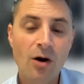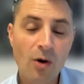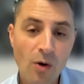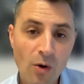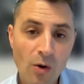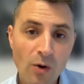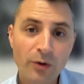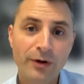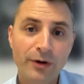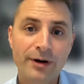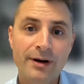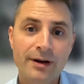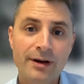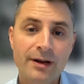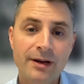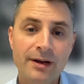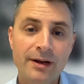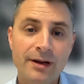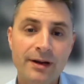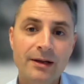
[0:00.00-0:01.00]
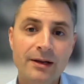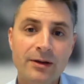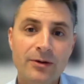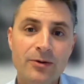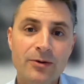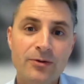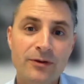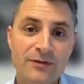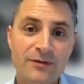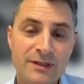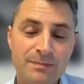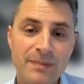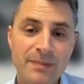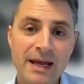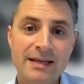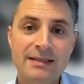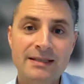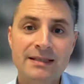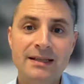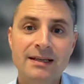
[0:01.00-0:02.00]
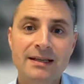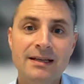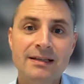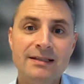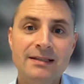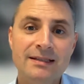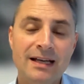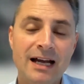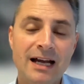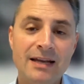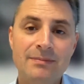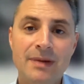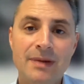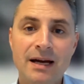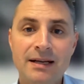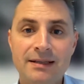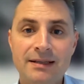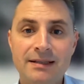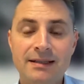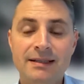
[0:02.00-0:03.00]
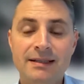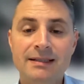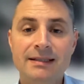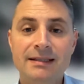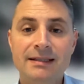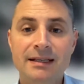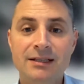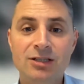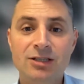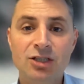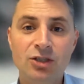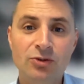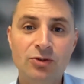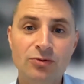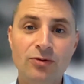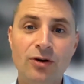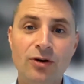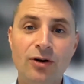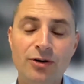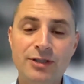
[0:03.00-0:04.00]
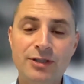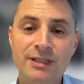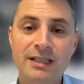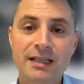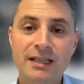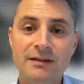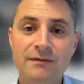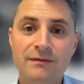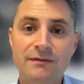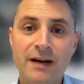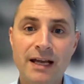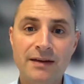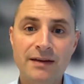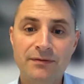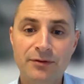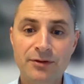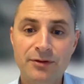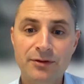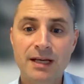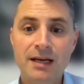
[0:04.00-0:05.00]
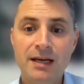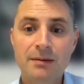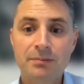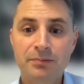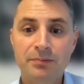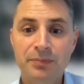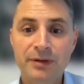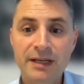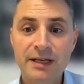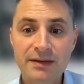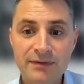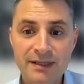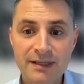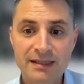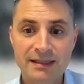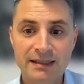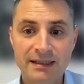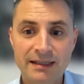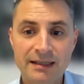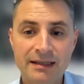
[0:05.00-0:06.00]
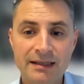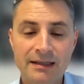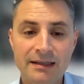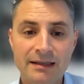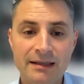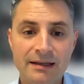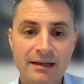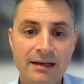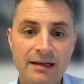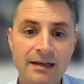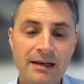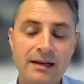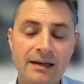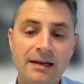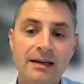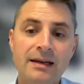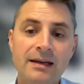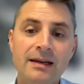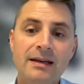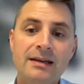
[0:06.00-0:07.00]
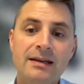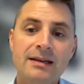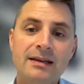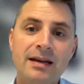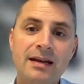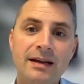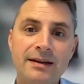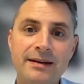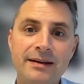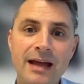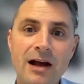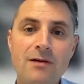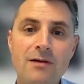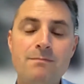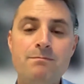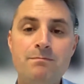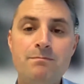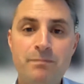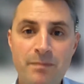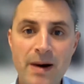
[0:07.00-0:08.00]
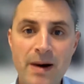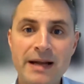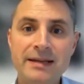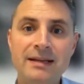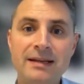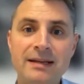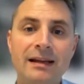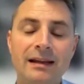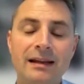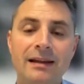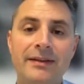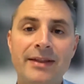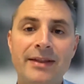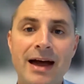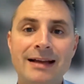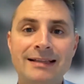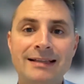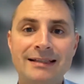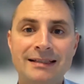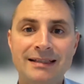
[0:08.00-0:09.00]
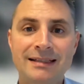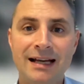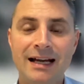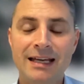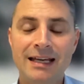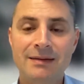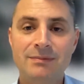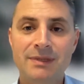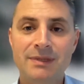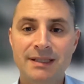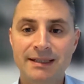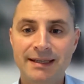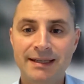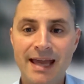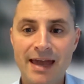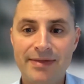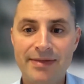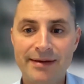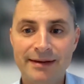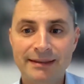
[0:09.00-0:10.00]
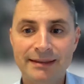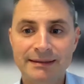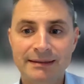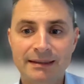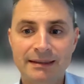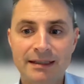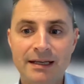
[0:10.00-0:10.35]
or who have spent time under the Tier 2 or Tier 5 route previously, can now bundle that time together